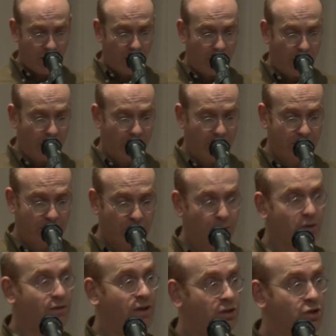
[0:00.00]
uh, in
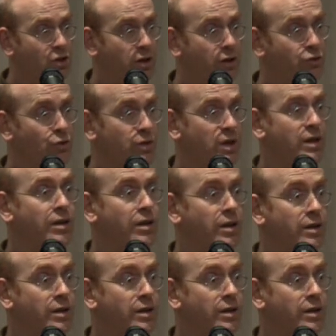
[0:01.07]
terms of integer literals in,